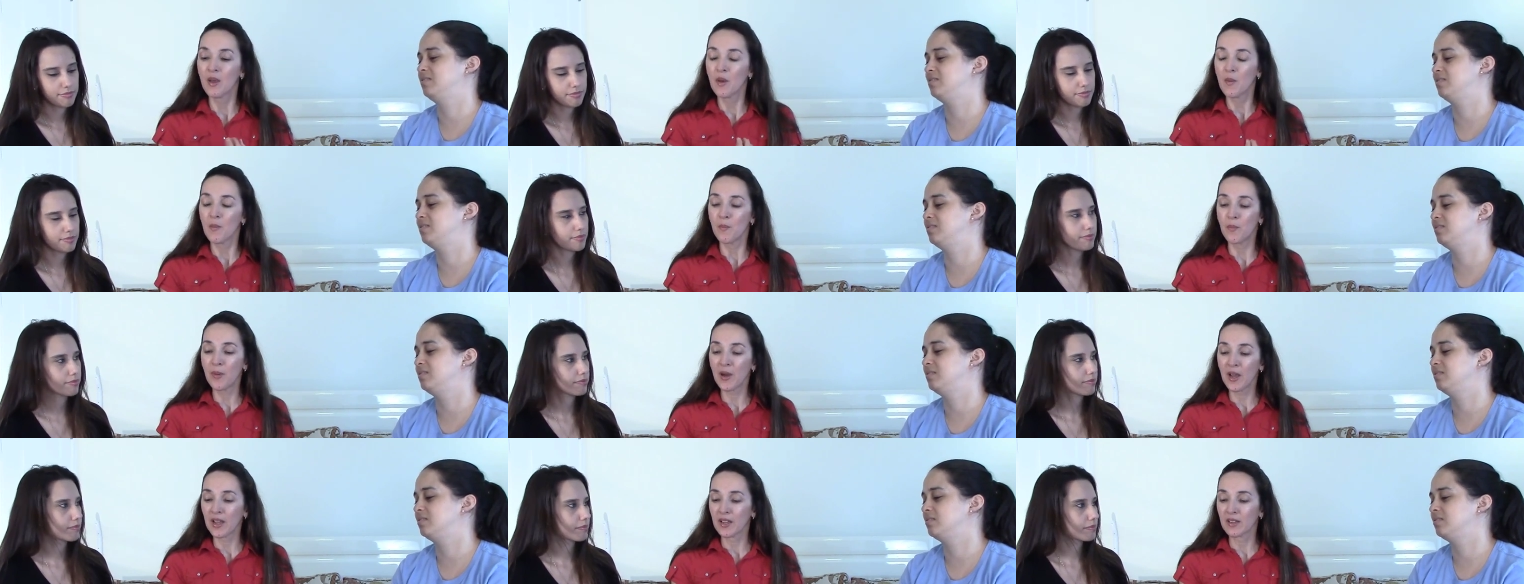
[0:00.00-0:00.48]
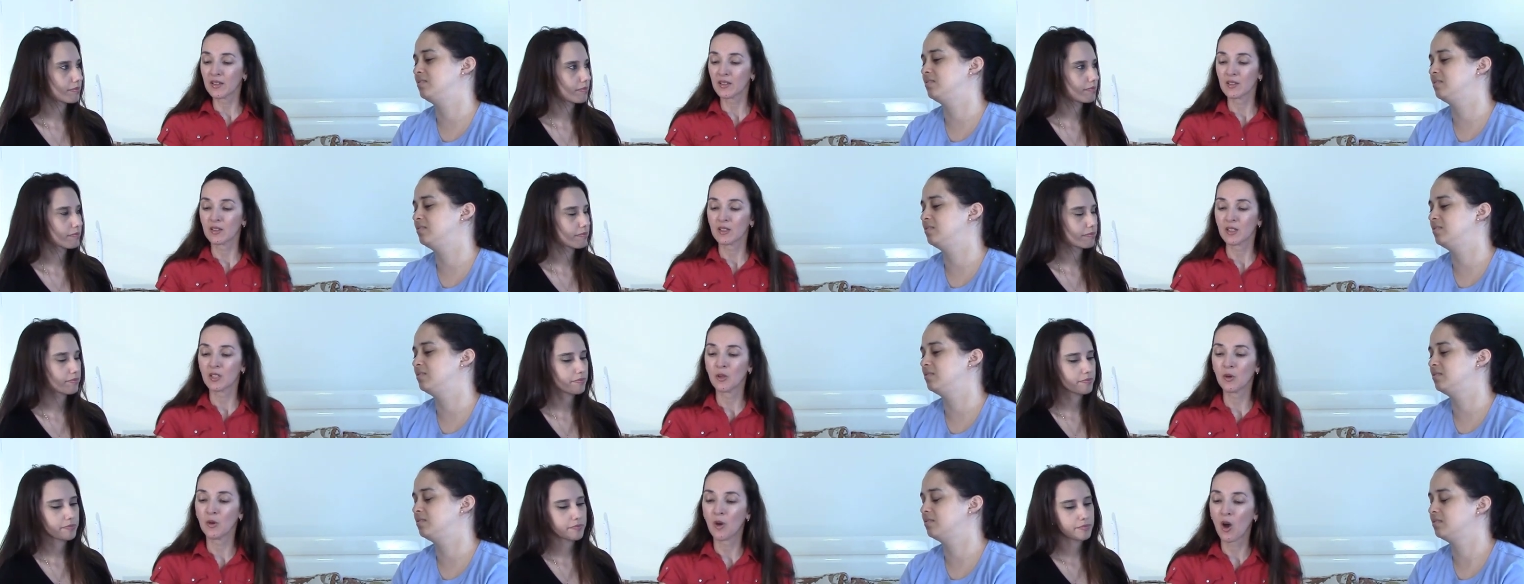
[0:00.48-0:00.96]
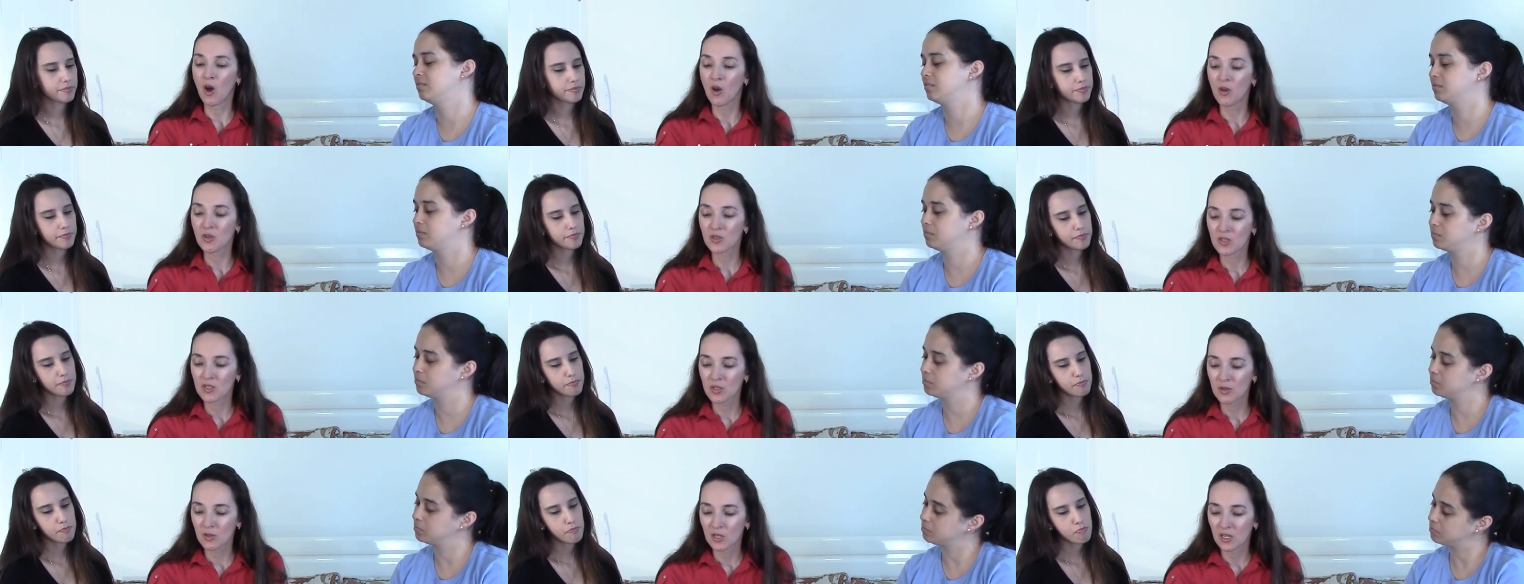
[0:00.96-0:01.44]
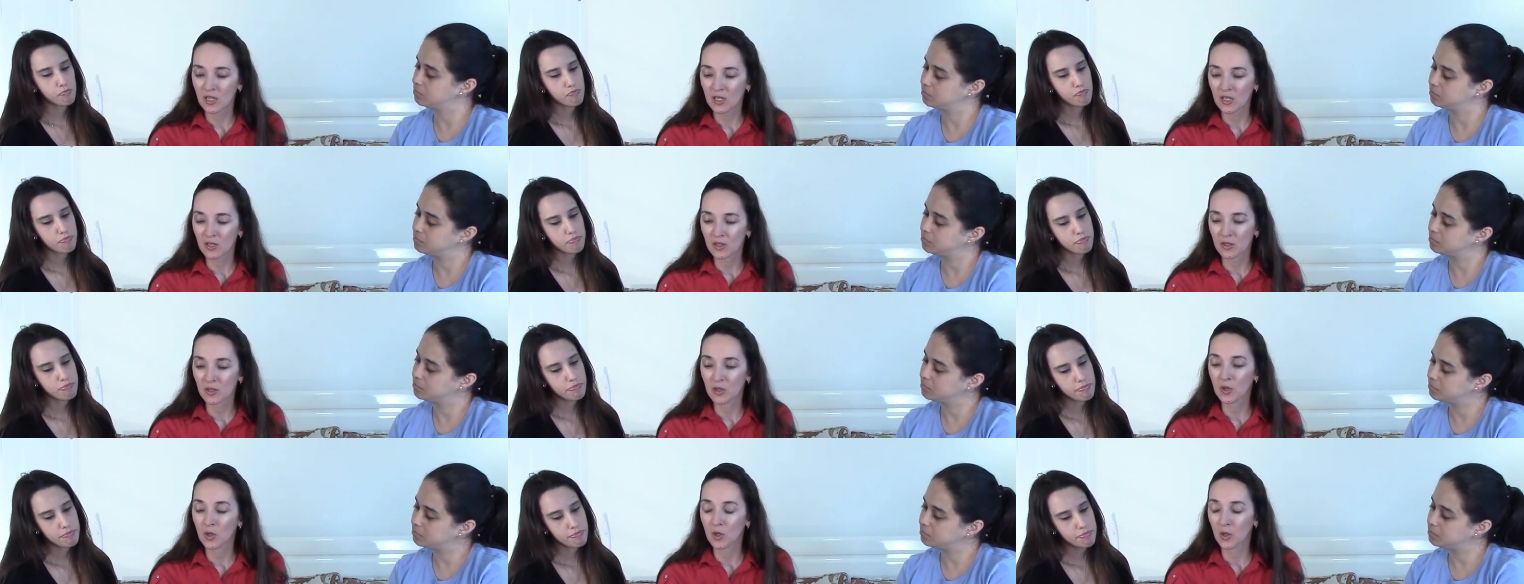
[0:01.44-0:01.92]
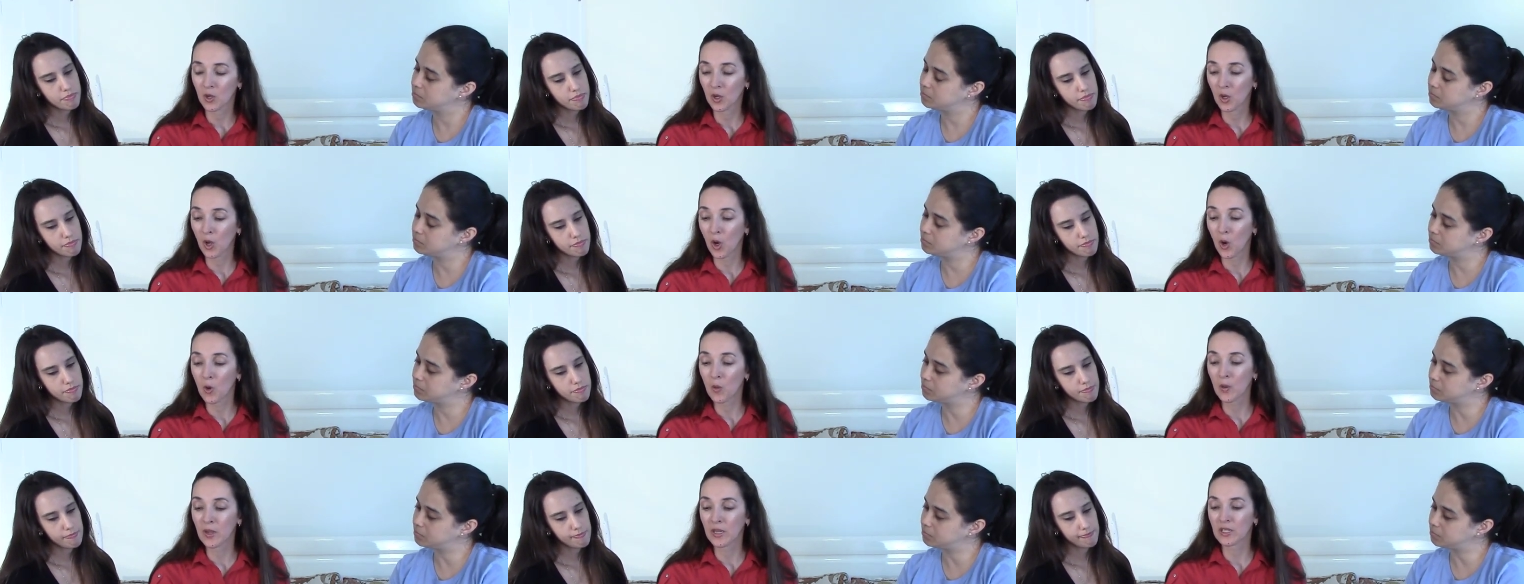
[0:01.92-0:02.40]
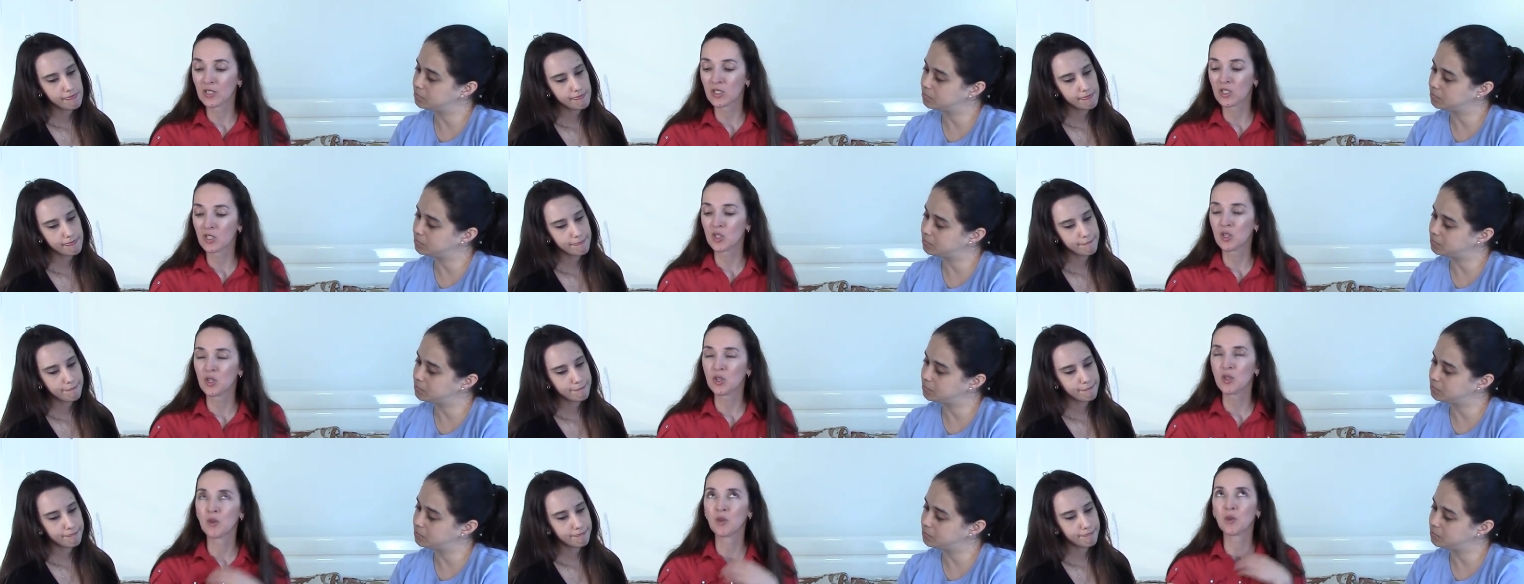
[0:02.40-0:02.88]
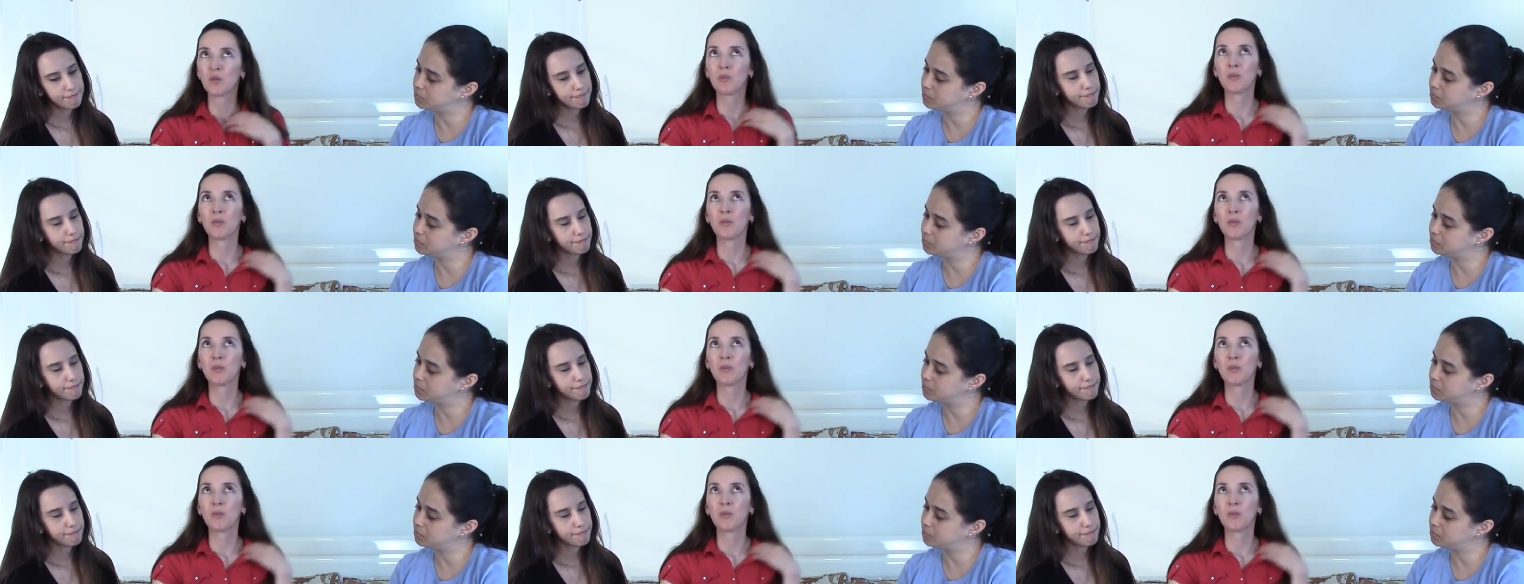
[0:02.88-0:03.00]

Speaker 1: But you'll also hear going to